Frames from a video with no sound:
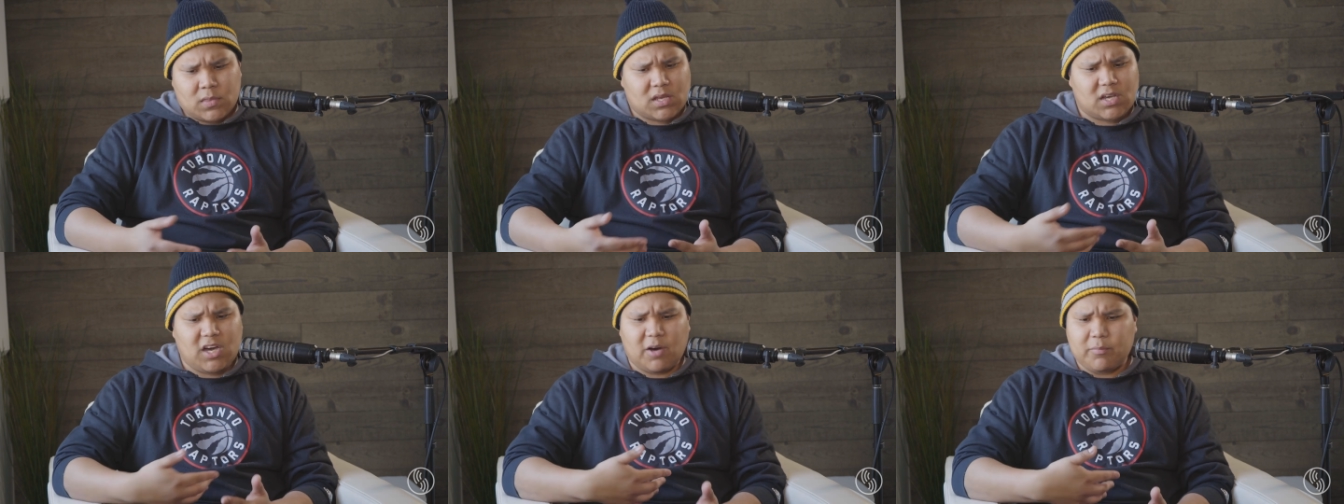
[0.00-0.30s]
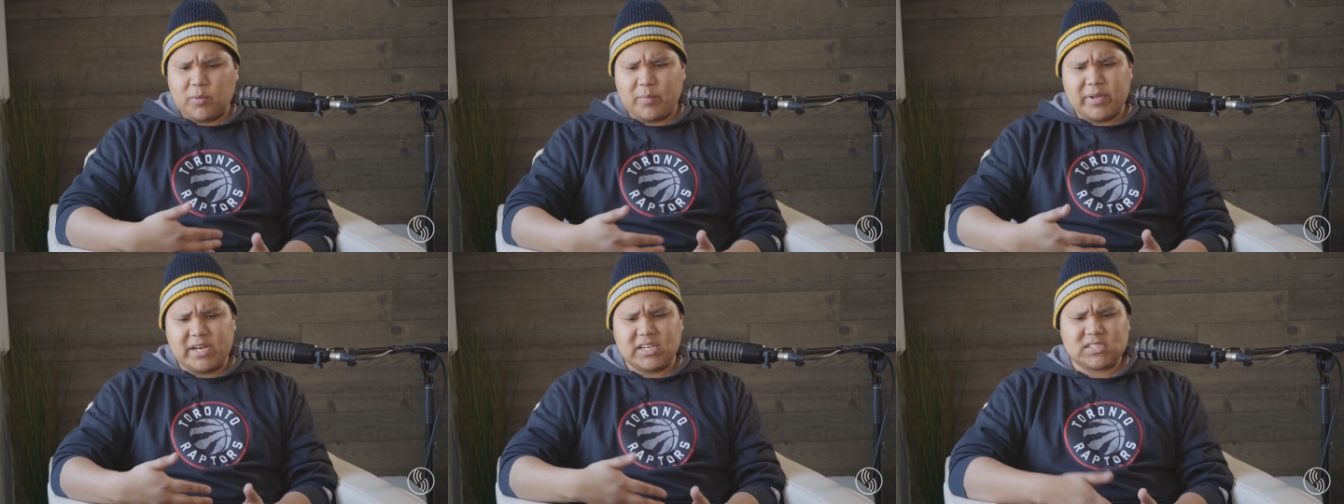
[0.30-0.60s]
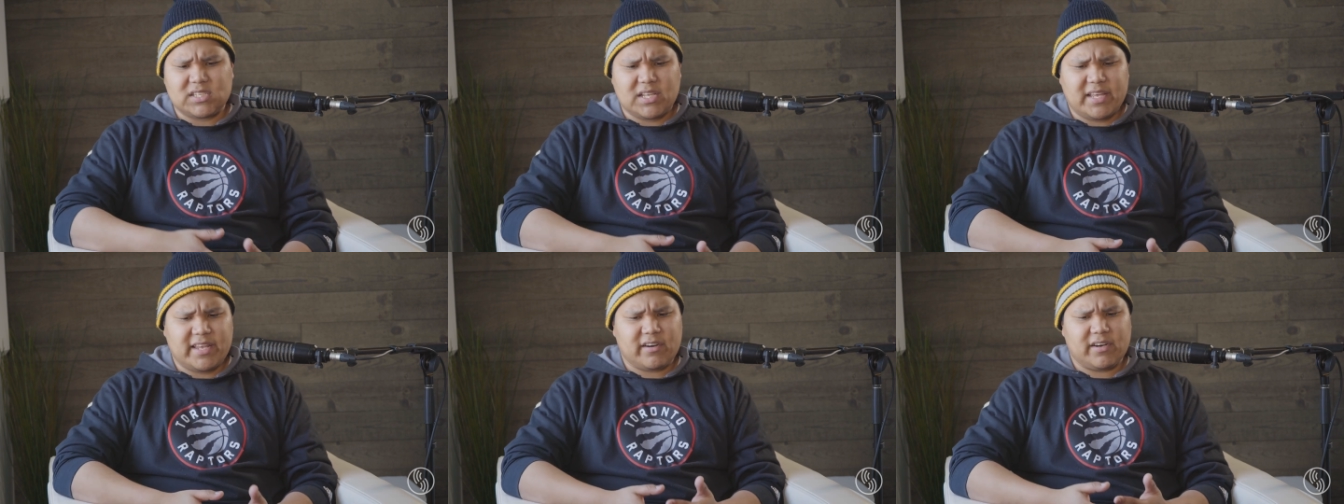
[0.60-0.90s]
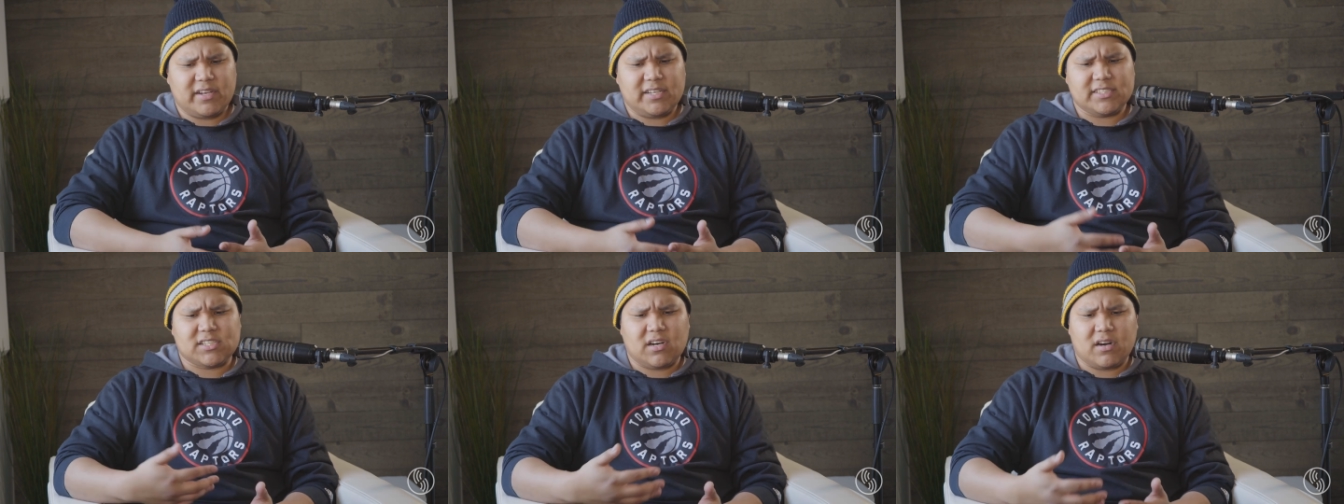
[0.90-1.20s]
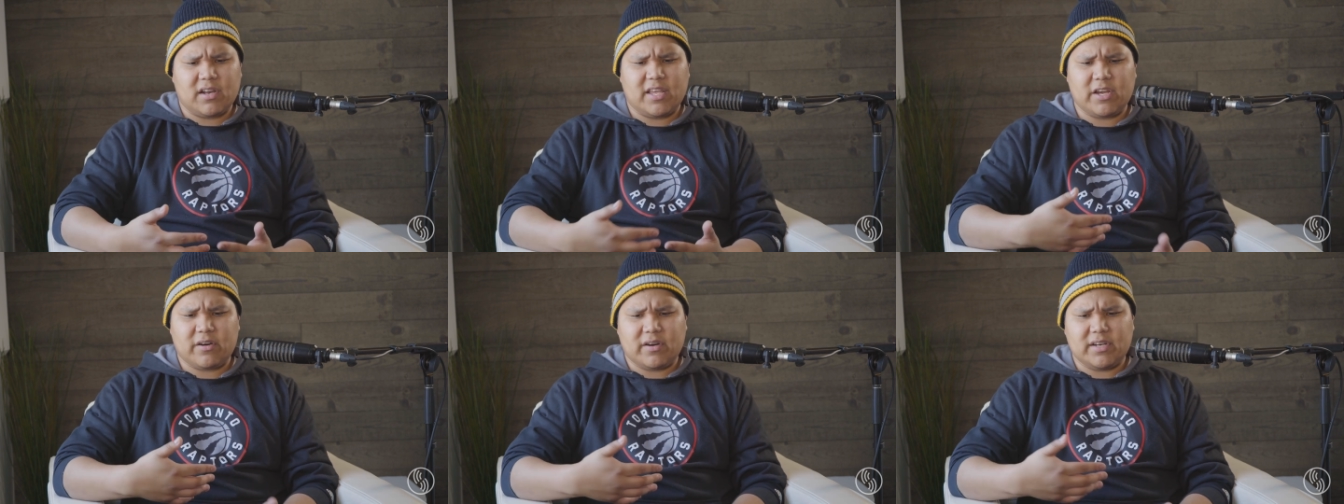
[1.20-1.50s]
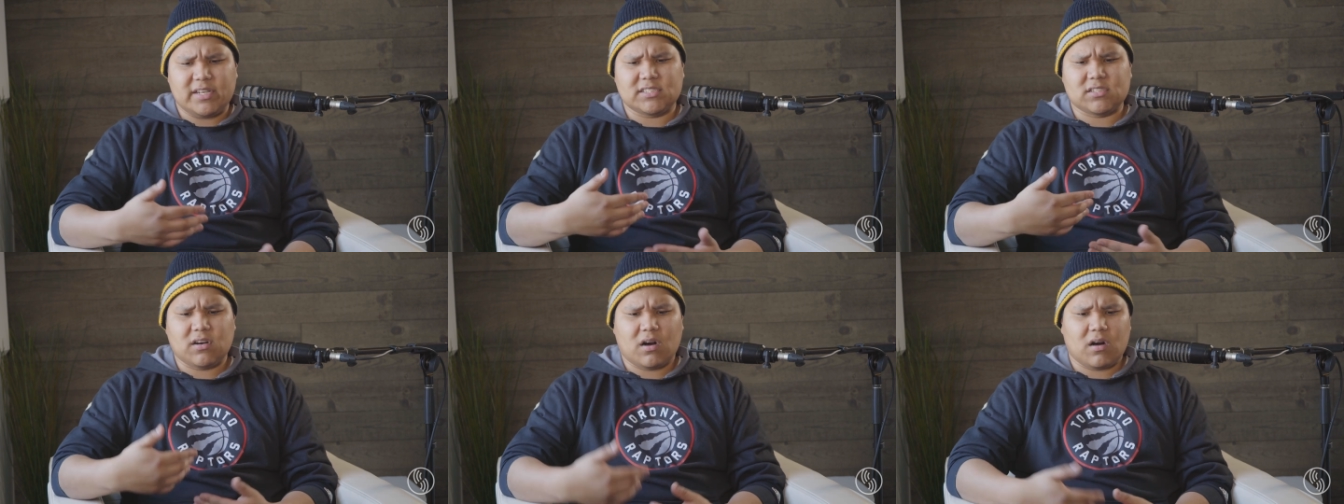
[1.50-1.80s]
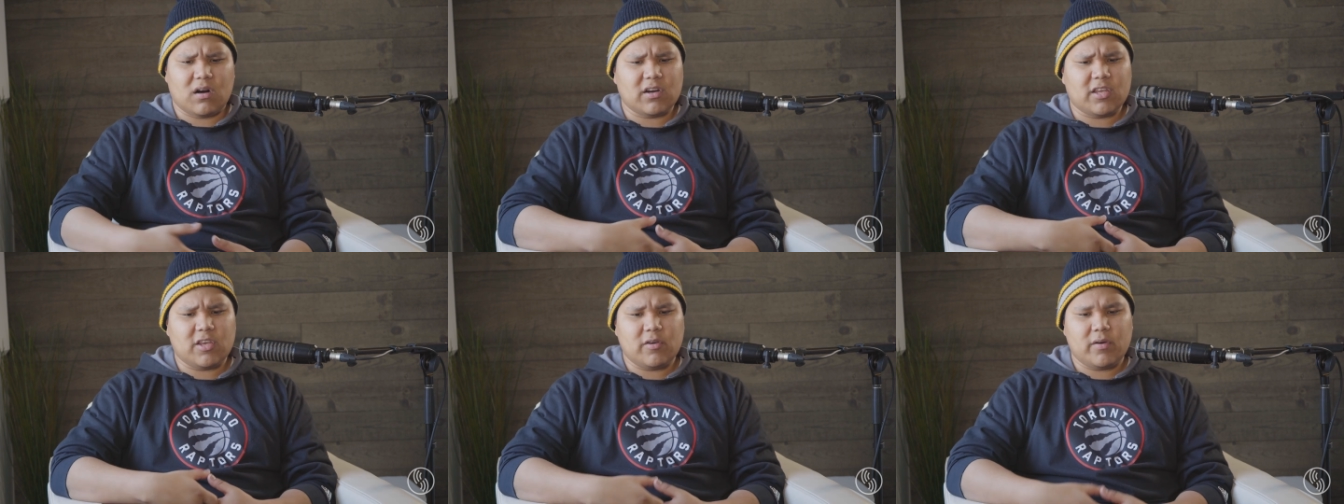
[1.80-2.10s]
A couple minutes later, you start hearing this
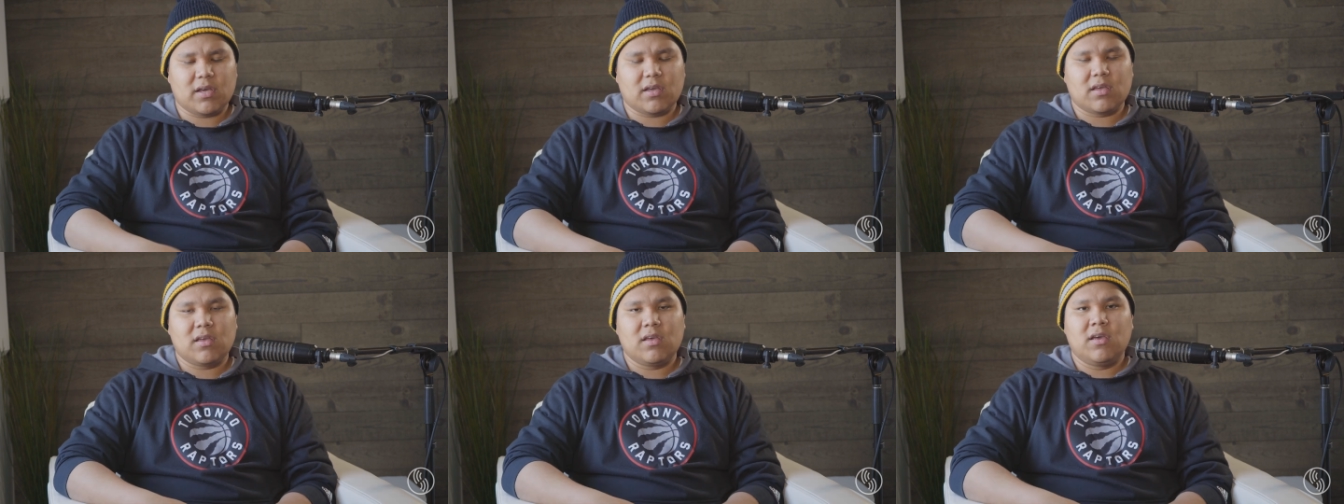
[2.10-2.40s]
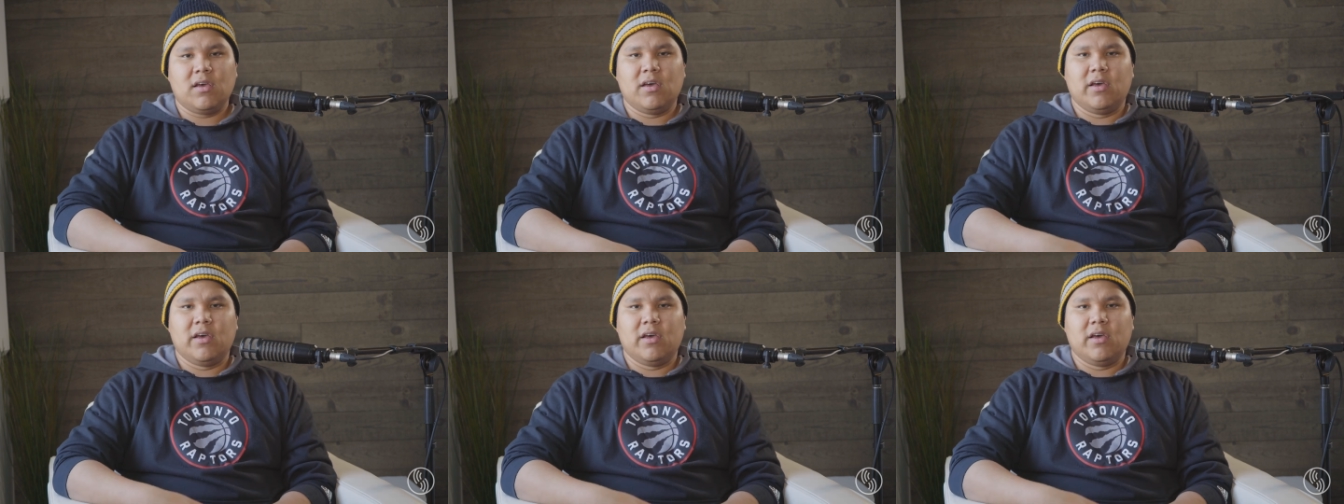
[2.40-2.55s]
arguing.